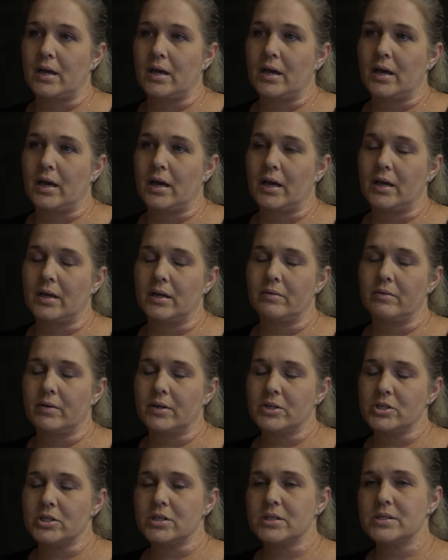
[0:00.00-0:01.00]
and
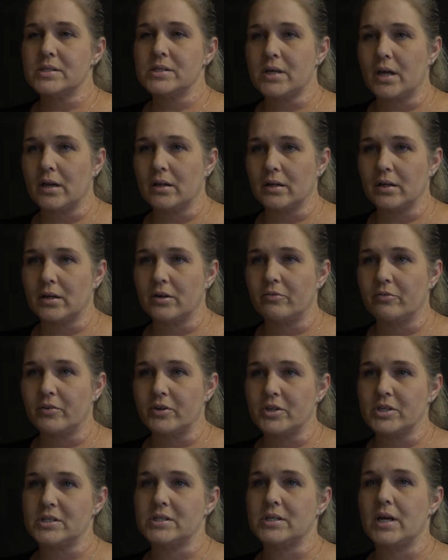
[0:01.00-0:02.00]
eventually settling for
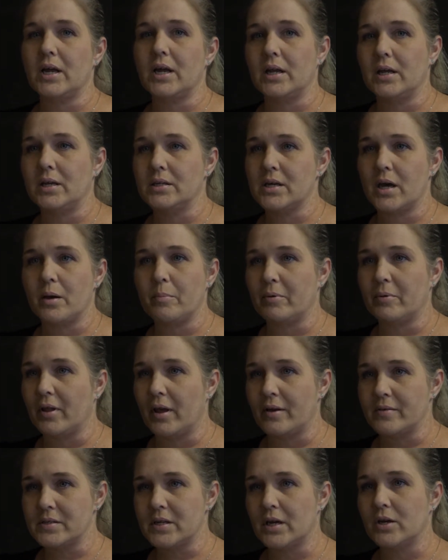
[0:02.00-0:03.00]
just any type of
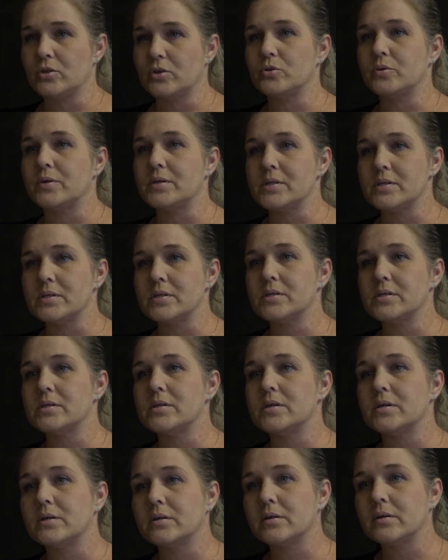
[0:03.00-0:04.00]
lifestyle choices.
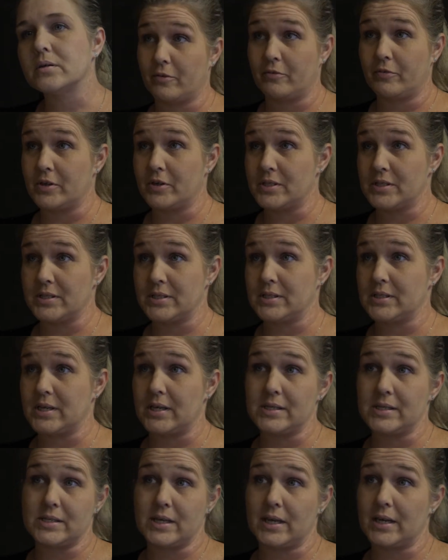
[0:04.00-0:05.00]
First things I
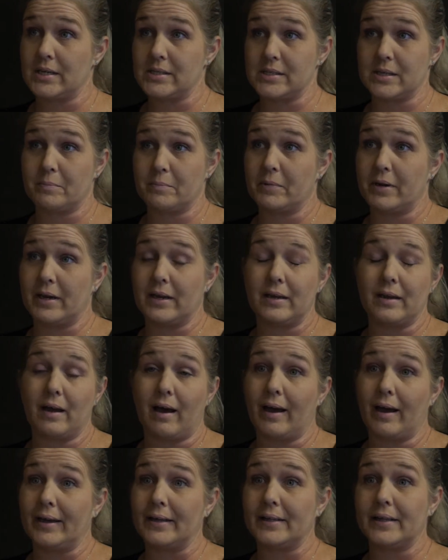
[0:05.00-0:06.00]
said is, I'm gonna
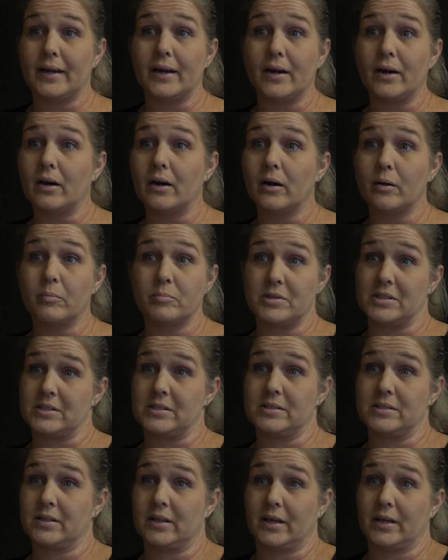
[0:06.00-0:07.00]
die in there. I'm just
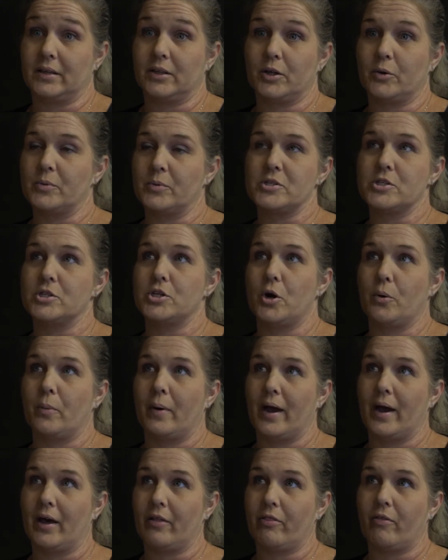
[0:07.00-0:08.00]
like, there was no
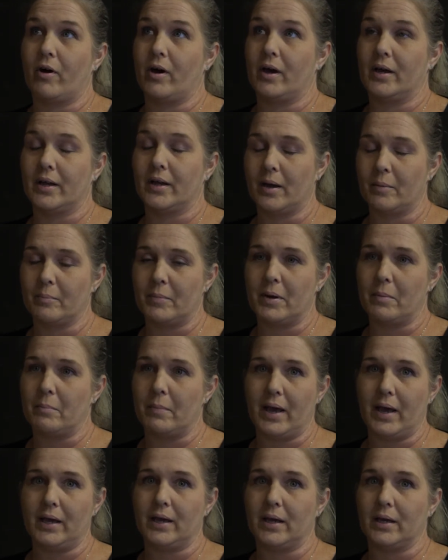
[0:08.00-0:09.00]
way I thought I'm gonna
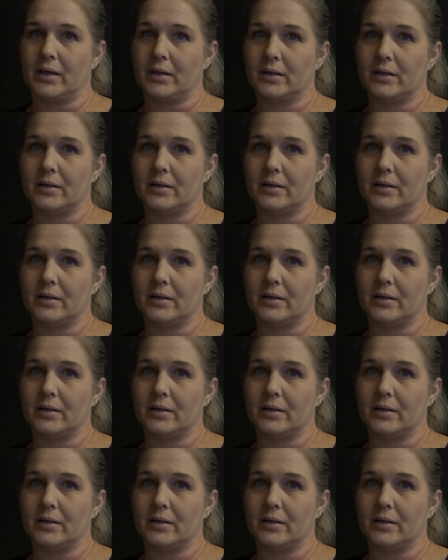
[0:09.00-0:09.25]
make it,